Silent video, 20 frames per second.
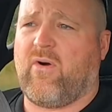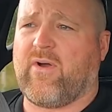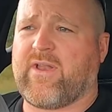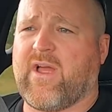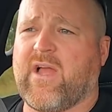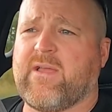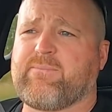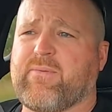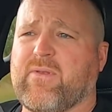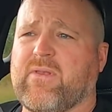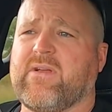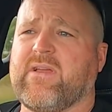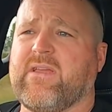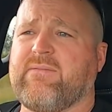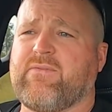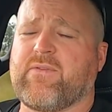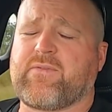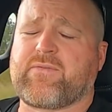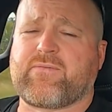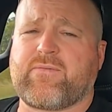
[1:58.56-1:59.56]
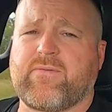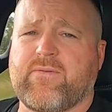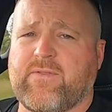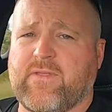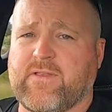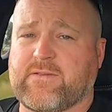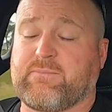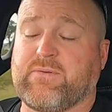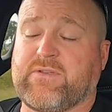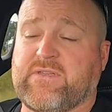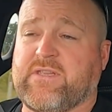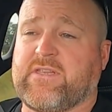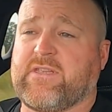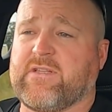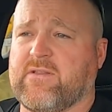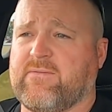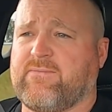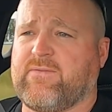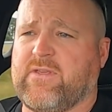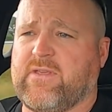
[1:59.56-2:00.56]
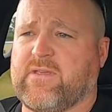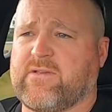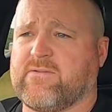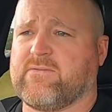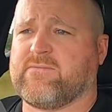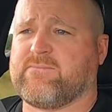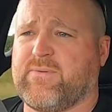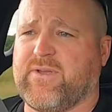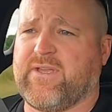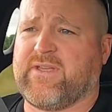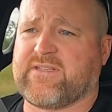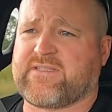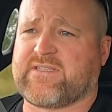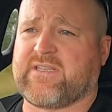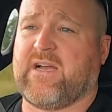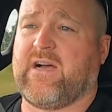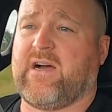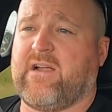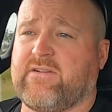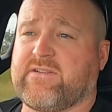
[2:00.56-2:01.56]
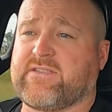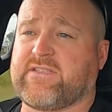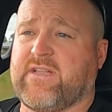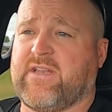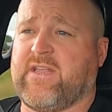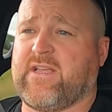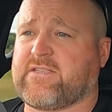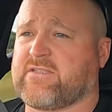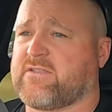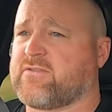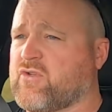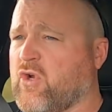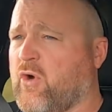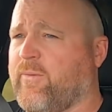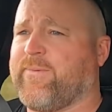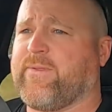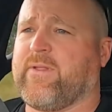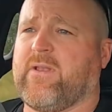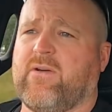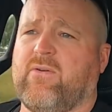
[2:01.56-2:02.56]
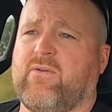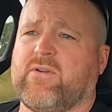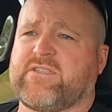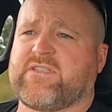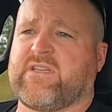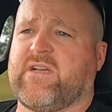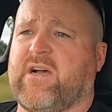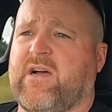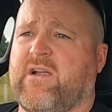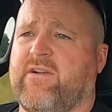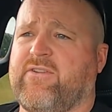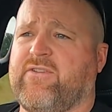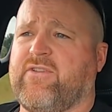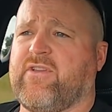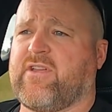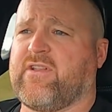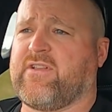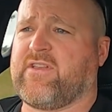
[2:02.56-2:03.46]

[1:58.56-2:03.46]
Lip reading: I don't believe that this particular vehicle, being a Sahara ZX, top of the line Sahara you